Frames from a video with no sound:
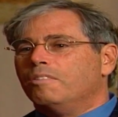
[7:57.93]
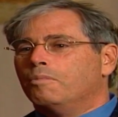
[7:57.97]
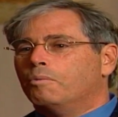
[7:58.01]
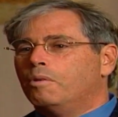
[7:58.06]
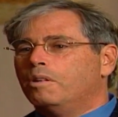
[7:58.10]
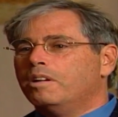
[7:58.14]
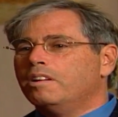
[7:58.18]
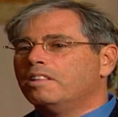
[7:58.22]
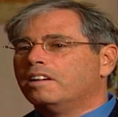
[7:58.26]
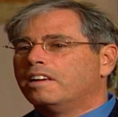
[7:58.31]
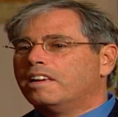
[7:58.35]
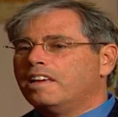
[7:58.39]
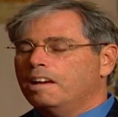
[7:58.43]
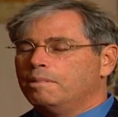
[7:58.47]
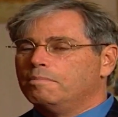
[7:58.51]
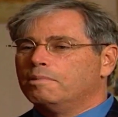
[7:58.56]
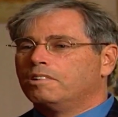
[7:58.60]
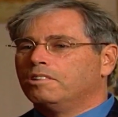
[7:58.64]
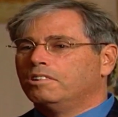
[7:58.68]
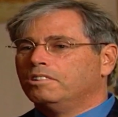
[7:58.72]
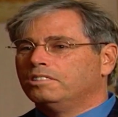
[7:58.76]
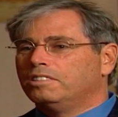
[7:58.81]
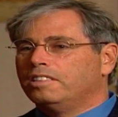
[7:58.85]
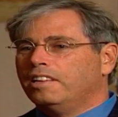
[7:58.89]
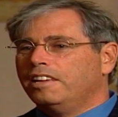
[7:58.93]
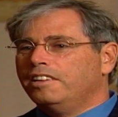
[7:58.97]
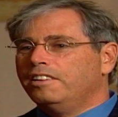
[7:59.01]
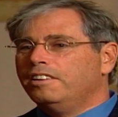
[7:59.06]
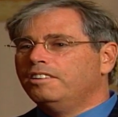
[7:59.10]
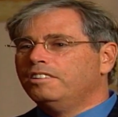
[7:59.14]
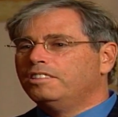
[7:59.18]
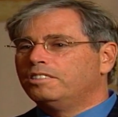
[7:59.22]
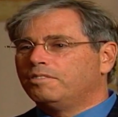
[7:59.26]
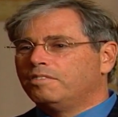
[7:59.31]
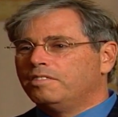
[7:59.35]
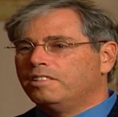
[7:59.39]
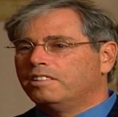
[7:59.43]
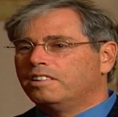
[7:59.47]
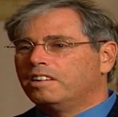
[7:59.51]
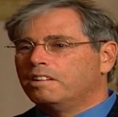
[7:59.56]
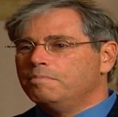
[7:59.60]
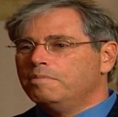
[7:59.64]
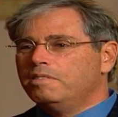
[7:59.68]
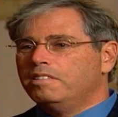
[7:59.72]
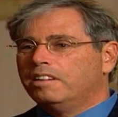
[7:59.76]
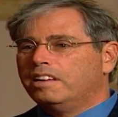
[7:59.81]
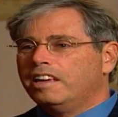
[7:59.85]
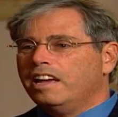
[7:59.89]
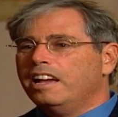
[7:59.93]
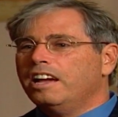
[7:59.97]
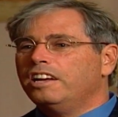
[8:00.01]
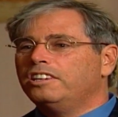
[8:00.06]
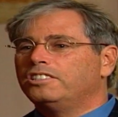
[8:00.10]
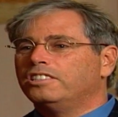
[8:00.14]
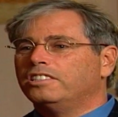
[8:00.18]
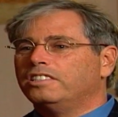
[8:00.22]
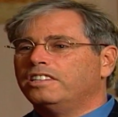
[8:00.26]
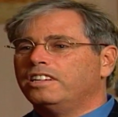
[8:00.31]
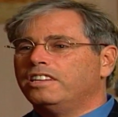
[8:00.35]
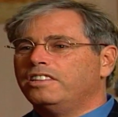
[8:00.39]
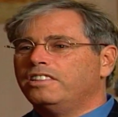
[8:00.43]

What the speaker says: one of the chemicals they use for their communication,